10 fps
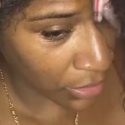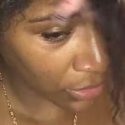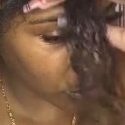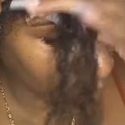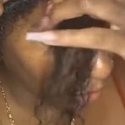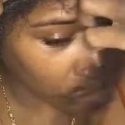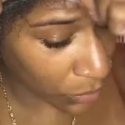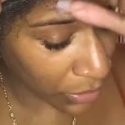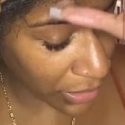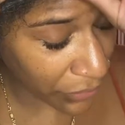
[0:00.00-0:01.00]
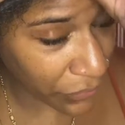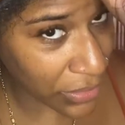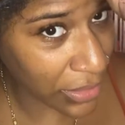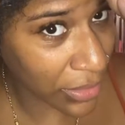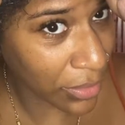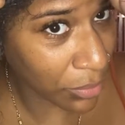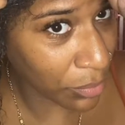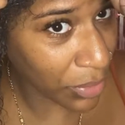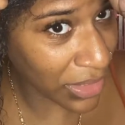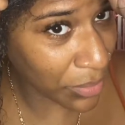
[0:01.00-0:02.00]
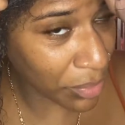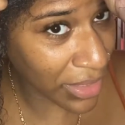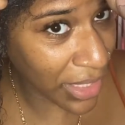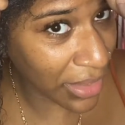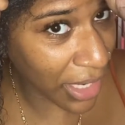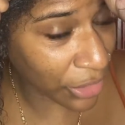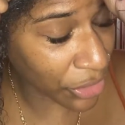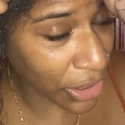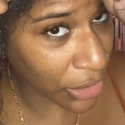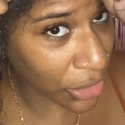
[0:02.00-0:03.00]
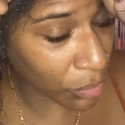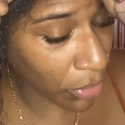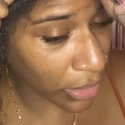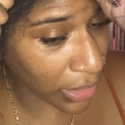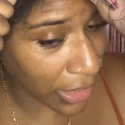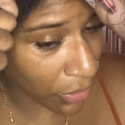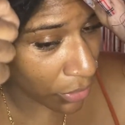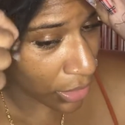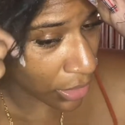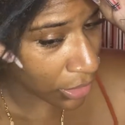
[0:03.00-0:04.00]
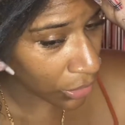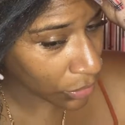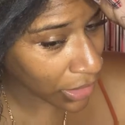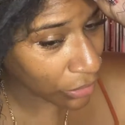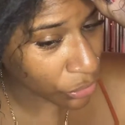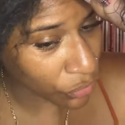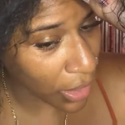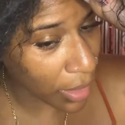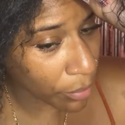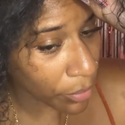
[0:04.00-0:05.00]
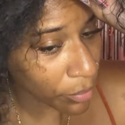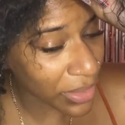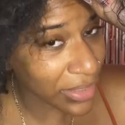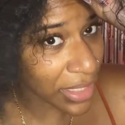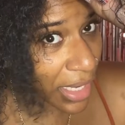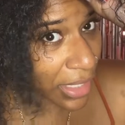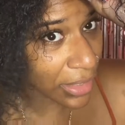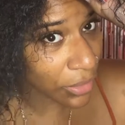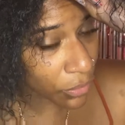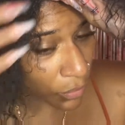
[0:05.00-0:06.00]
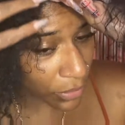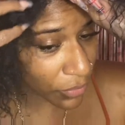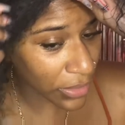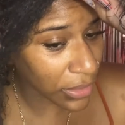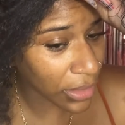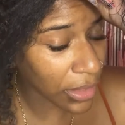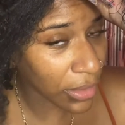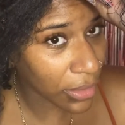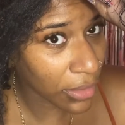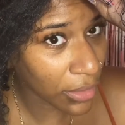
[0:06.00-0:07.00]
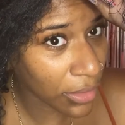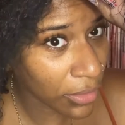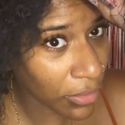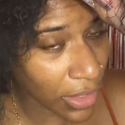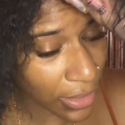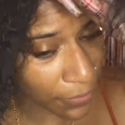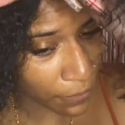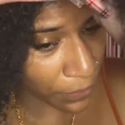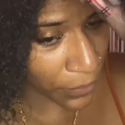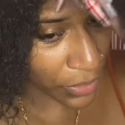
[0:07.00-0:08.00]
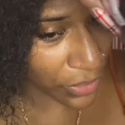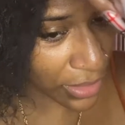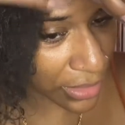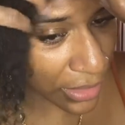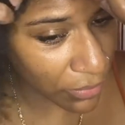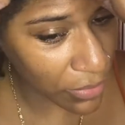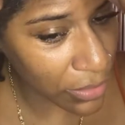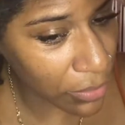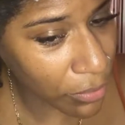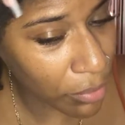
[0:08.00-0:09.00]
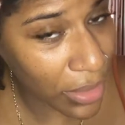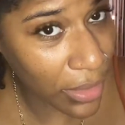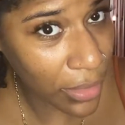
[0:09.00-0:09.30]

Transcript: So when you lift piece B and the extra hair you just parted out, you now drop piece A with the rest of the hair, right? So that leaves B